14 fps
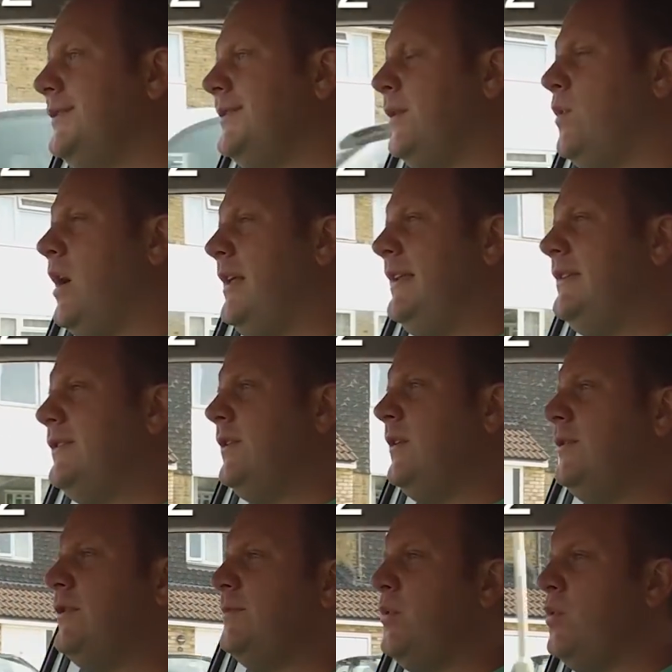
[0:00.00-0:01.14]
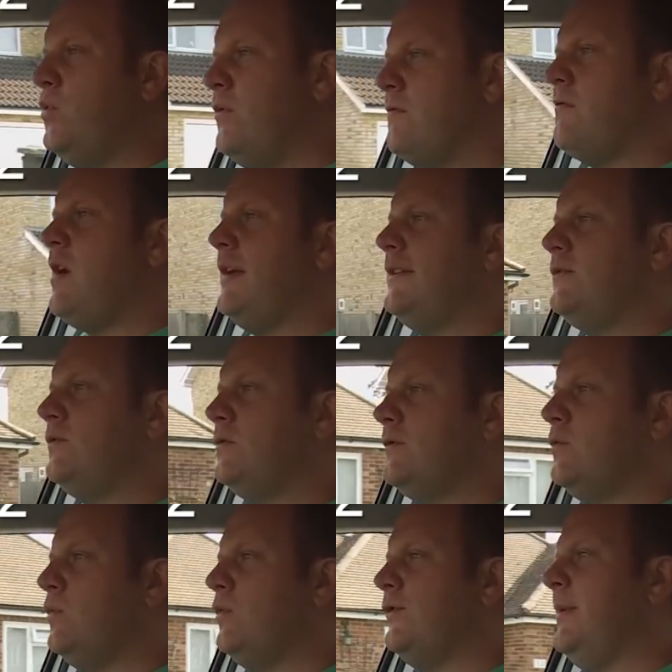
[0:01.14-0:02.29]
So what I need to do is just pull the right stalk
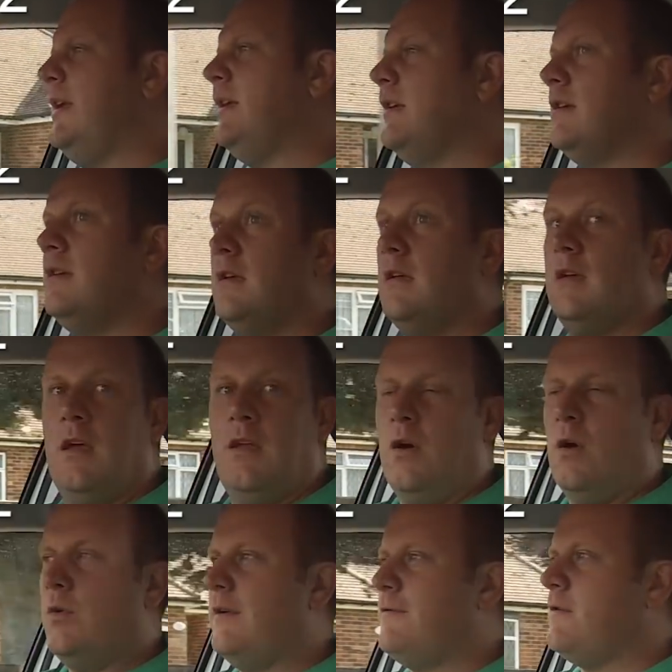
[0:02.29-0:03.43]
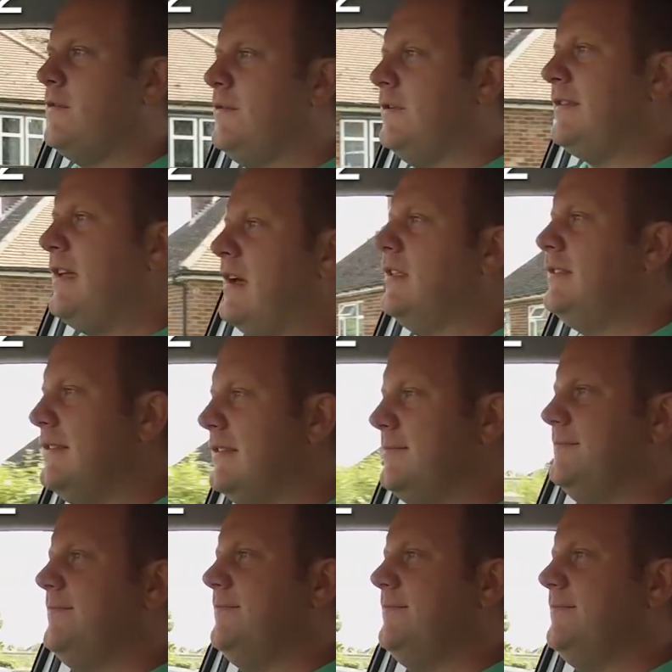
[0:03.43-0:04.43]
towards me and hold it for a few seconds.